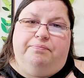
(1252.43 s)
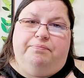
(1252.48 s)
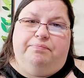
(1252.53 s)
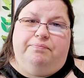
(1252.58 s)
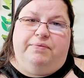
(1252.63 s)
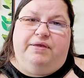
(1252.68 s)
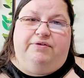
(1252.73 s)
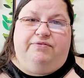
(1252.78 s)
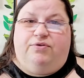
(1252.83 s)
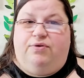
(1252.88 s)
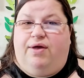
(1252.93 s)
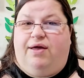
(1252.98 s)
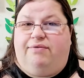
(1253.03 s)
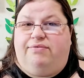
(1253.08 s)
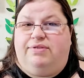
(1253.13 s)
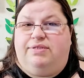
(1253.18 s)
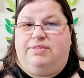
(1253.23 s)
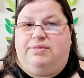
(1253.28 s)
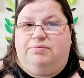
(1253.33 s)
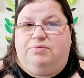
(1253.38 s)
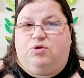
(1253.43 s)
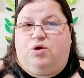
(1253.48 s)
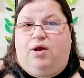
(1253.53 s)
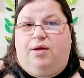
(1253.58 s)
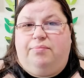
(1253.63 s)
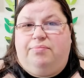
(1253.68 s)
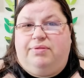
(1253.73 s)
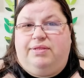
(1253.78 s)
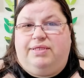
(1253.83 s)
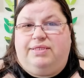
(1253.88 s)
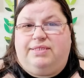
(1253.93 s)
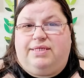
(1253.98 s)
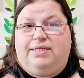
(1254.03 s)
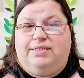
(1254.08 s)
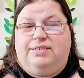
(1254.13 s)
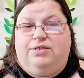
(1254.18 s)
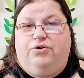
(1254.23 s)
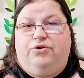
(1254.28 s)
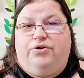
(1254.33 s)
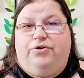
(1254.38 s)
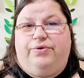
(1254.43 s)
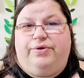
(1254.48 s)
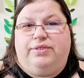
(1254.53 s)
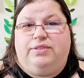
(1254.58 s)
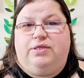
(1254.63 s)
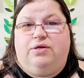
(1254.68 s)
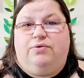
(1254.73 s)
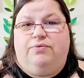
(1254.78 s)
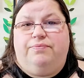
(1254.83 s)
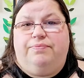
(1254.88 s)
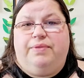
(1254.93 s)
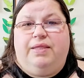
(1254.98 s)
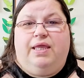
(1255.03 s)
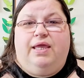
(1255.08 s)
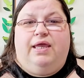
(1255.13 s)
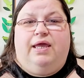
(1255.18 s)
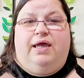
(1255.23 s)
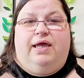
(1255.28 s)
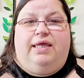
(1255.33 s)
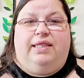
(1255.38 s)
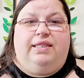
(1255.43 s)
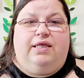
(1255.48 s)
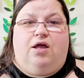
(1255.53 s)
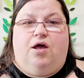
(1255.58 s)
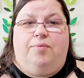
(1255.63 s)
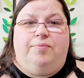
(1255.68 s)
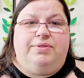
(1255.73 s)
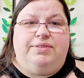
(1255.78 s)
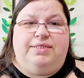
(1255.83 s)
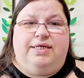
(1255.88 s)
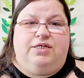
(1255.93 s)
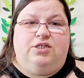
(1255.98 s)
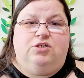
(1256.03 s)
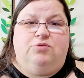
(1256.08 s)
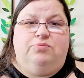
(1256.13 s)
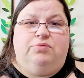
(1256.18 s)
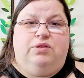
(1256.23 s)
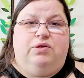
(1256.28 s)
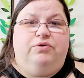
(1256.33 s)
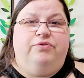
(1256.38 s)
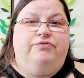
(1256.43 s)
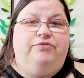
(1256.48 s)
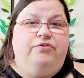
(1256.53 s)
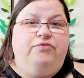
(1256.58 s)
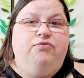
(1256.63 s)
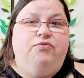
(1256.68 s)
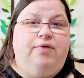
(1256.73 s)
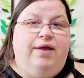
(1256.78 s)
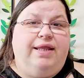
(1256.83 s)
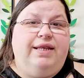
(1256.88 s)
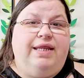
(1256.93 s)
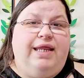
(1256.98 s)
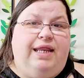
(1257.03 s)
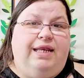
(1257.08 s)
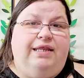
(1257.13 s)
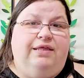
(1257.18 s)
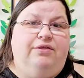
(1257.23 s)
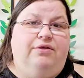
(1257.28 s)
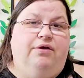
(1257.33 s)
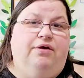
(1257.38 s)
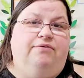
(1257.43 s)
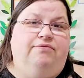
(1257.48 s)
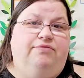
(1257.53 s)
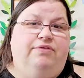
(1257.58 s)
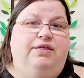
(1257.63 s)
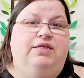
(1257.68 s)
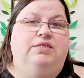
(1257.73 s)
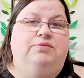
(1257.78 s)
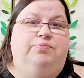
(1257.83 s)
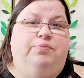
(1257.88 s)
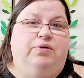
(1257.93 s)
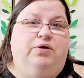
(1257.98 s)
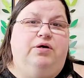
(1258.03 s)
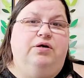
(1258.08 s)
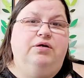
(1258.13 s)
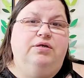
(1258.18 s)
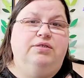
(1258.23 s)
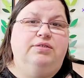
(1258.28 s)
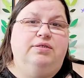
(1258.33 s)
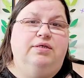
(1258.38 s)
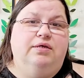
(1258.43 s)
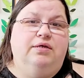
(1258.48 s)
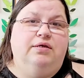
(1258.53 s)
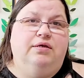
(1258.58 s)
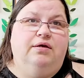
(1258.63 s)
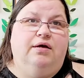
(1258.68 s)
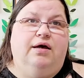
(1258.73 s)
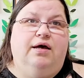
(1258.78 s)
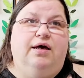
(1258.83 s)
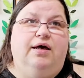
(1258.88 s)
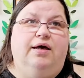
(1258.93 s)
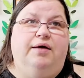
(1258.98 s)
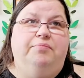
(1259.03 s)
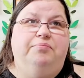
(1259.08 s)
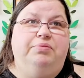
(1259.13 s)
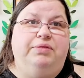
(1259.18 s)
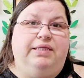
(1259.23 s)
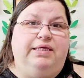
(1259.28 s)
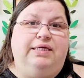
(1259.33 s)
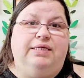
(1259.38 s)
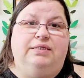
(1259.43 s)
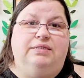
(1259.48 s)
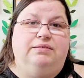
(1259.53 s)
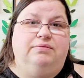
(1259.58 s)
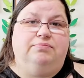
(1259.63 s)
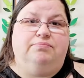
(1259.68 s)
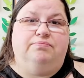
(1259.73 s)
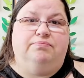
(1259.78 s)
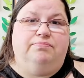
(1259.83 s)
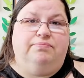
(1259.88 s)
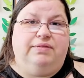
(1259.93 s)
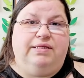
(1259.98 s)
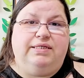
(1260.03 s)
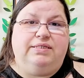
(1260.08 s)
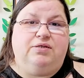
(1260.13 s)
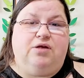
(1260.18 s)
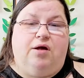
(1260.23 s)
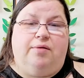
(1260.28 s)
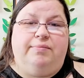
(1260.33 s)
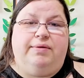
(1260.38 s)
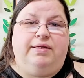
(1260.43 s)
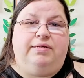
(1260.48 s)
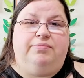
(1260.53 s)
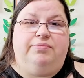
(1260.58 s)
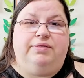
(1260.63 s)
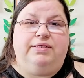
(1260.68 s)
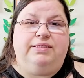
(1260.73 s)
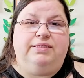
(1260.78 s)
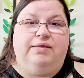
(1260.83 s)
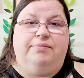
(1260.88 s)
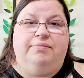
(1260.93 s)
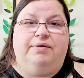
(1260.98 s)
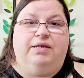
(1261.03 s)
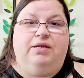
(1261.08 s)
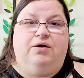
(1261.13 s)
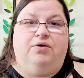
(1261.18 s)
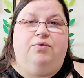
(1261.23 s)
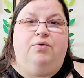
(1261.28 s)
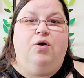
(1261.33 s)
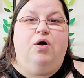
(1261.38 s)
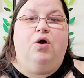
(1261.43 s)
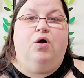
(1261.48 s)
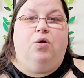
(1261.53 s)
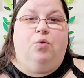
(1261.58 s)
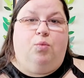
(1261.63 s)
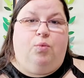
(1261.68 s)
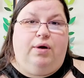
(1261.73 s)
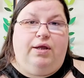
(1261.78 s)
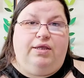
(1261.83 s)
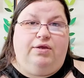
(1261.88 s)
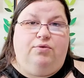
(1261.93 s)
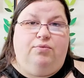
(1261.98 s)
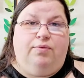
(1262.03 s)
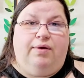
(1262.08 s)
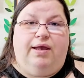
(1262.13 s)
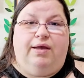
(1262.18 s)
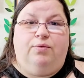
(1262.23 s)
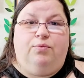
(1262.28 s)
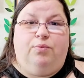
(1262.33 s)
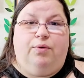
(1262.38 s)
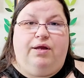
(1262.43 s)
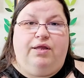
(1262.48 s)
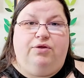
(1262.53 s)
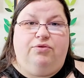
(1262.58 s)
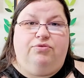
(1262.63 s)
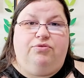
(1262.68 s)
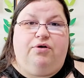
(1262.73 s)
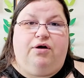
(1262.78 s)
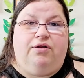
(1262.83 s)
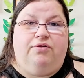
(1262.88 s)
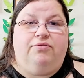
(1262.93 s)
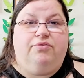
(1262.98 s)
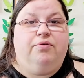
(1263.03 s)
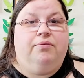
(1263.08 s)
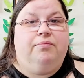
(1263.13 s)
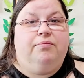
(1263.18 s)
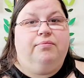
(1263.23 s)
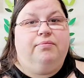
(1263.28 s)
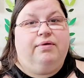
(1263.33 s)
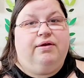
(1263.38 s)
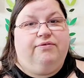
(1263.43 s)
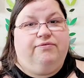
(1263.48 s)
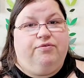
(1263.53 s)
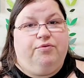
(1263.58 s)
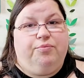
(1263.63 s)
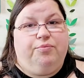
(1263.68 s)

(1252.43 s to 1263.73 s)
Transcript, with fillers: if you haven't subscribed, please consider doing so. In the comment section below, if you've read any of these books, uh, please, please comment. Please let me know what you read, what you thought of them, if you're